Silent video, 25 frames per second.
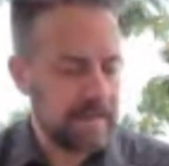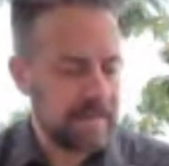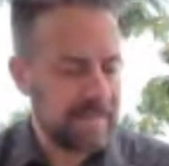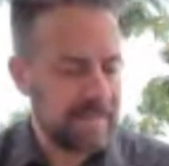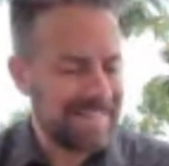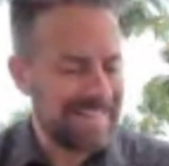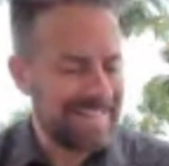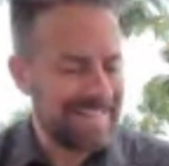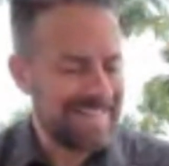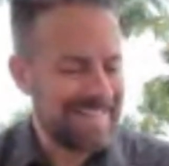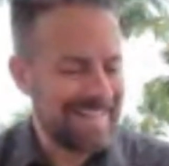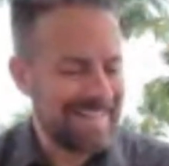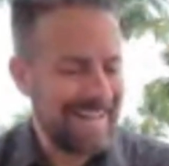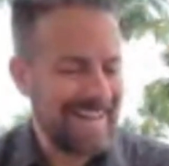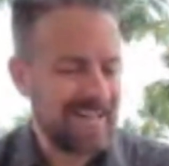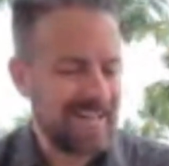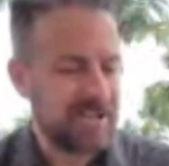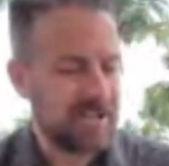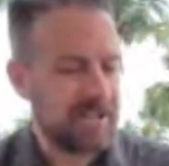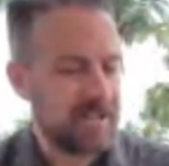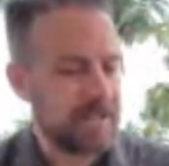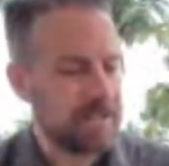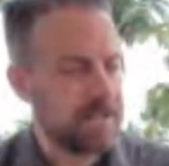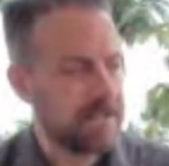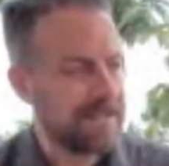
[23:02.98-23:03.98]
the
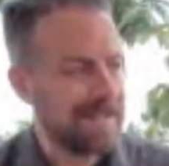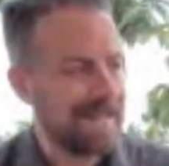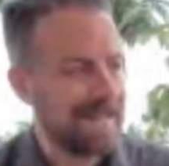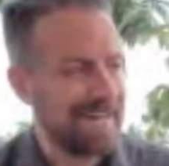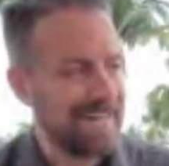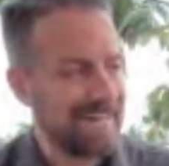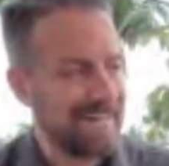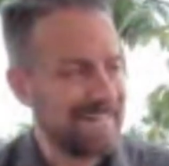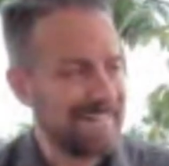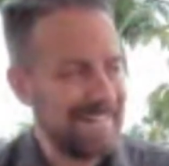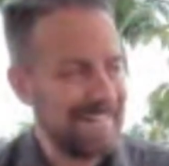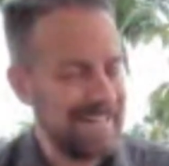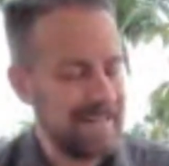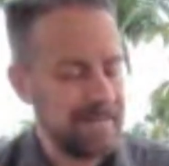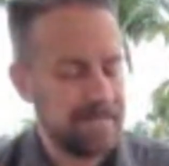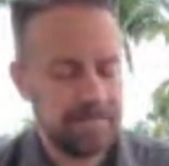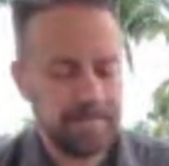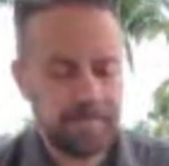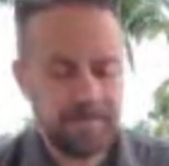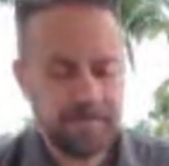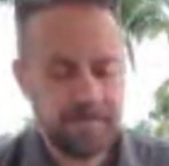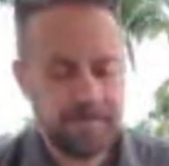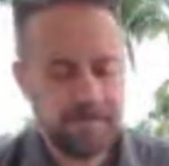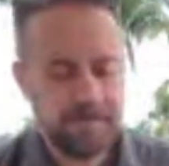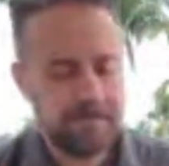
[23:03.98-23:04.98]
detection, saying, team,